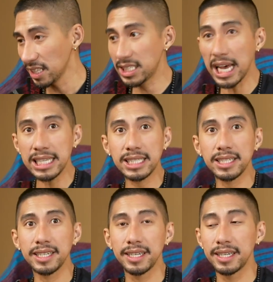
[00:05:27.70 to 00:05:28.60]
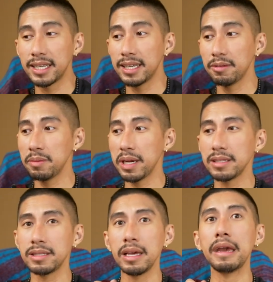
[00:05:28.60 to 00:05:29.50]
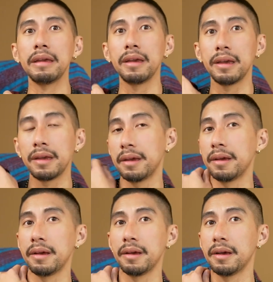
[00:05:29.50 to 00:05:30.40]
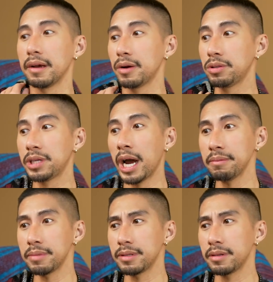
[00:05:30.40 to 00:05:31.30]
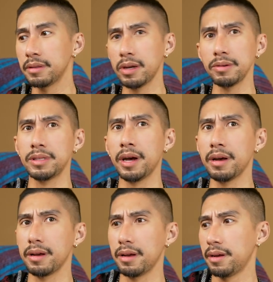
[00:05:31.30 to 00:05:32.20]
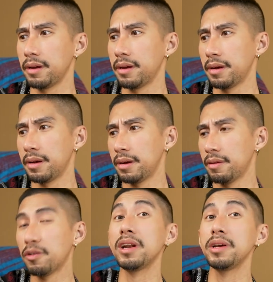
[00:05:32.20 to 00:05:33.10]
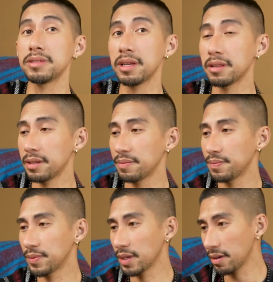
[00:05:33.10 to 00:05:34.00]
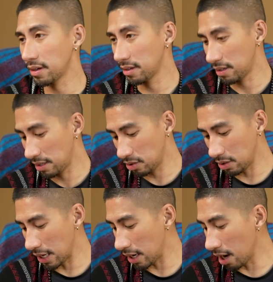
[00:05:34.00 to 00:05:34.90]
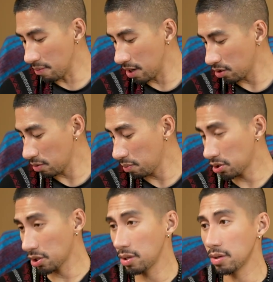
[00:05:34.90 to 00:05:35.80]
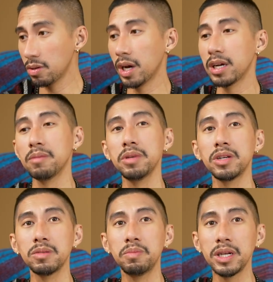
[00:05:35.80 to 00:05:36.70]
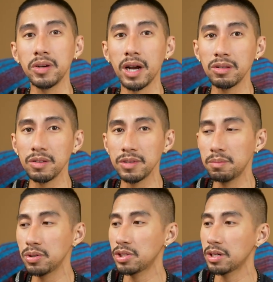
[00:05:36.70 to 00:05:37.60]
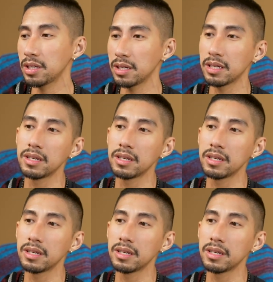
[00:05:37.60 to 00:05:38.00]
Disaster! What am I gonna say? Good times? No, it's not. For Leo Ascendant. Okay. So did I come here to butcher you? No, I come here to bring you out of the butchery.